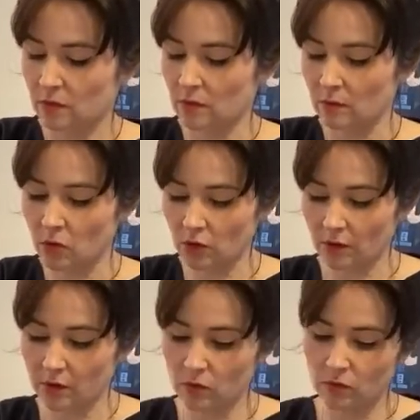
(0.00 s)
I'm not
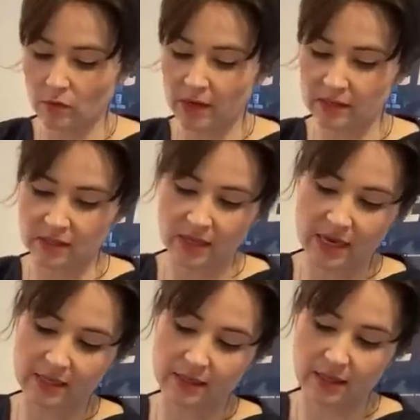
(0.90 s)
going all the way to the
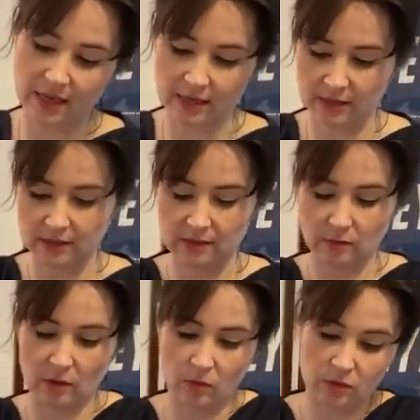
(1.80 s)
end there, because I,
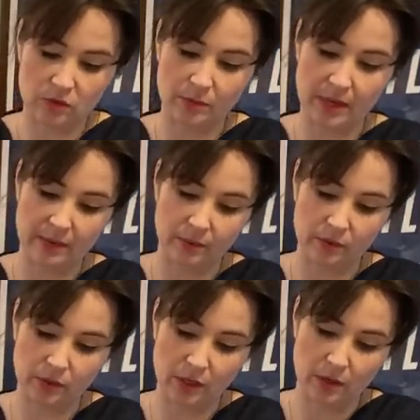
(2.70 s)
I want to be able
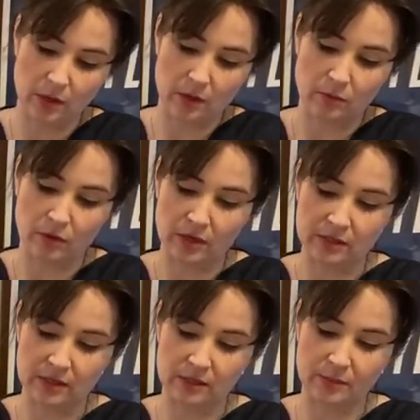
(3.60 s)
to press
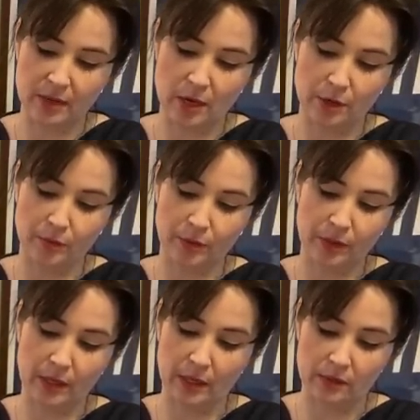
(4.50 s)
this bit open
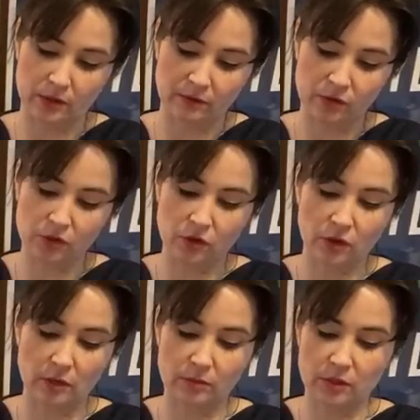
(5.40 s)
here. So I've just gone
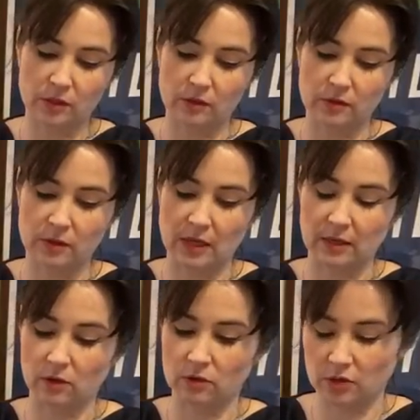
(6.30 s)
up to, to that
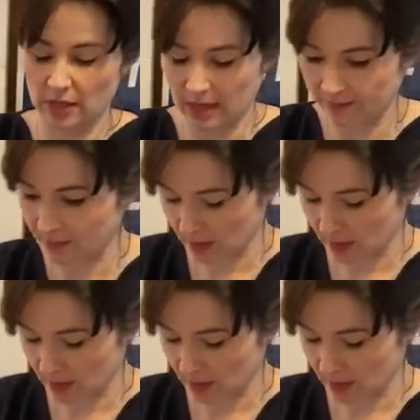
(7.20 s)
notch there.